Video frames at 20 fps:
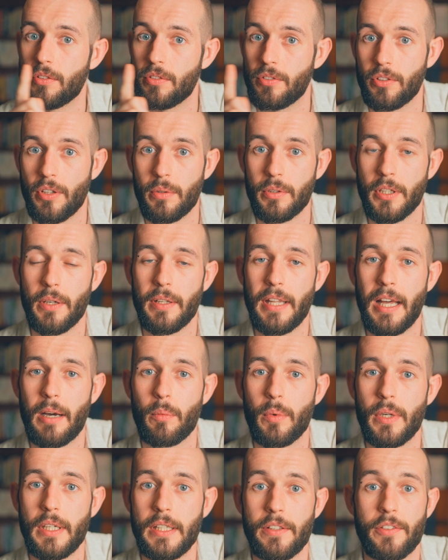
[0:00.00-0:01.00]
don't go
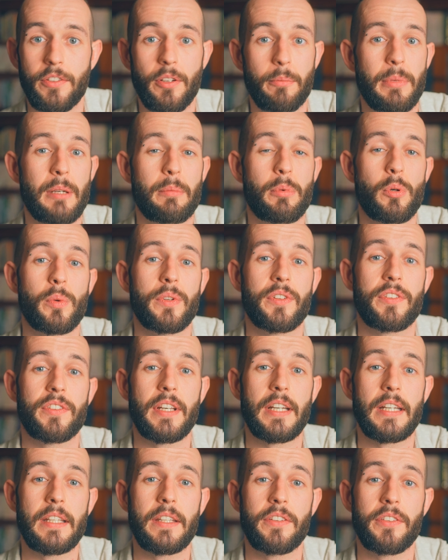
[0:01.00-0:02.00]
that way. Some people would
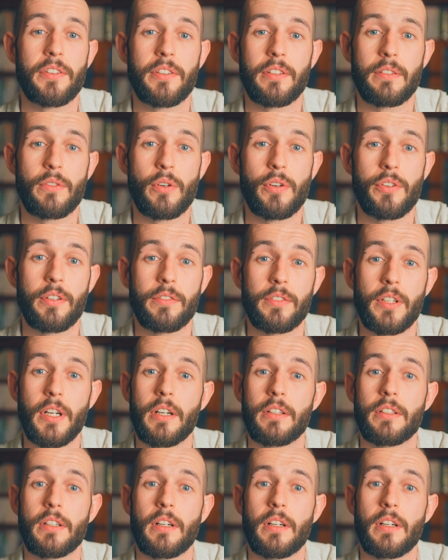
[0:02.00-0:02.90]
say this is the voice of God,